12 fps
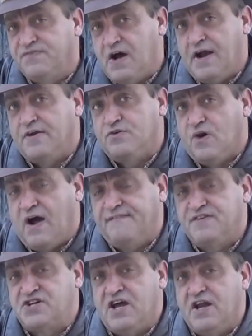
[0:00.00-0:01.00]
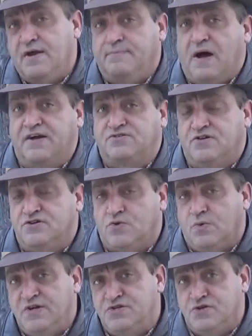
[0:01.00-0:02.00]
kind of gravitating back to the
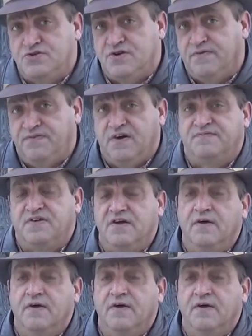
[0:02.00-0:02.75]
22-250.